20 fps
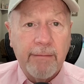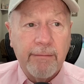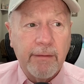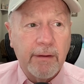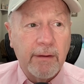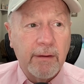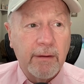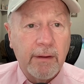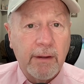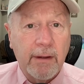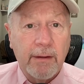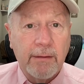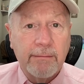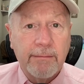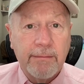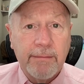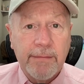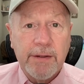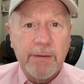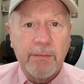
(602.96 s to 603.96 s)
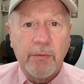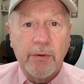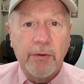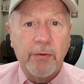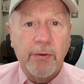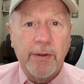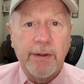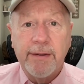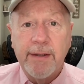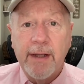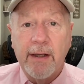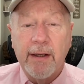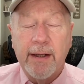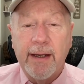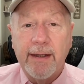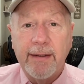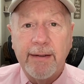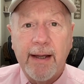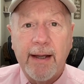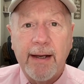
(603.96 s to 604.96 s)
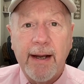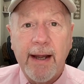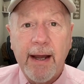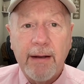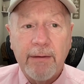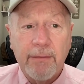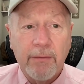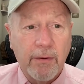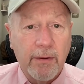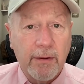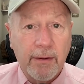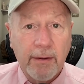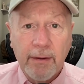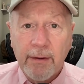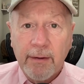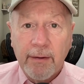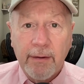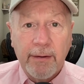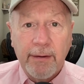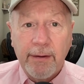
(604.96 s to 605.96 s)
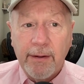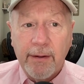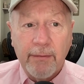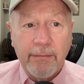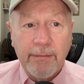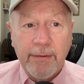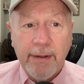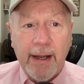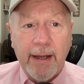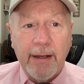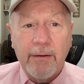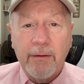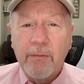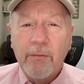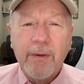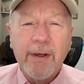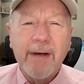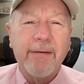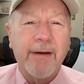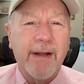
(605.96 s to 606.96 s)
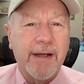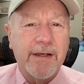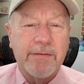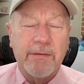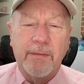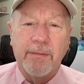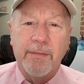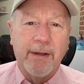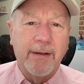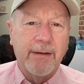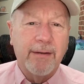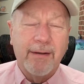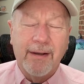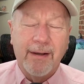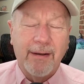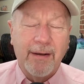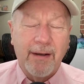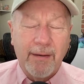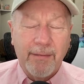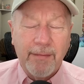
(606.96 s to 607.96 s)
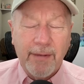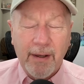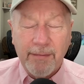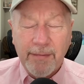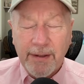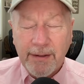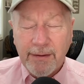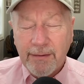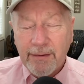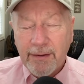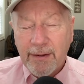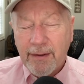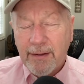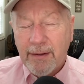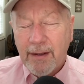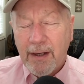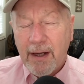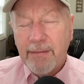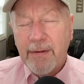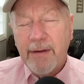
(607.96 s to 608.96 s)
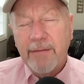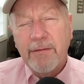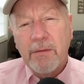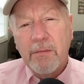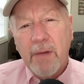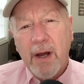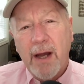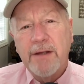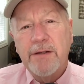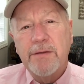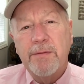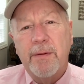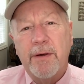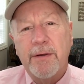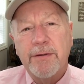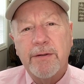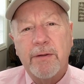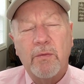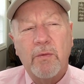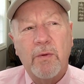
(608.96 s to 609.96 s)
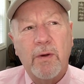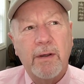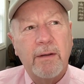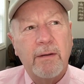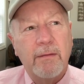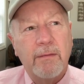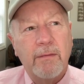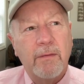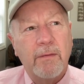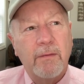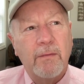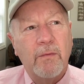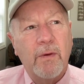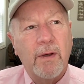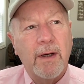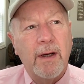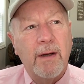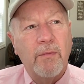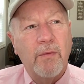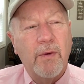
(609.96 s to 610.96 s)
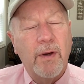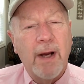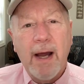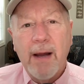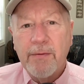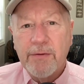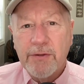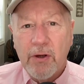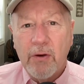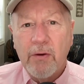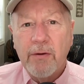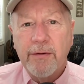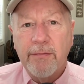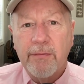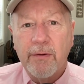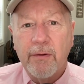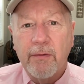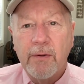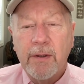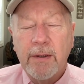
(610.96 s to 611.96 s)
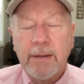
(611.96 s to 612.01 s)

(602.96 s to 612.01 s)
a someone who can delegate that out, or cater, whatever case might be. I mean, I'm giving you my experience on what I was going through.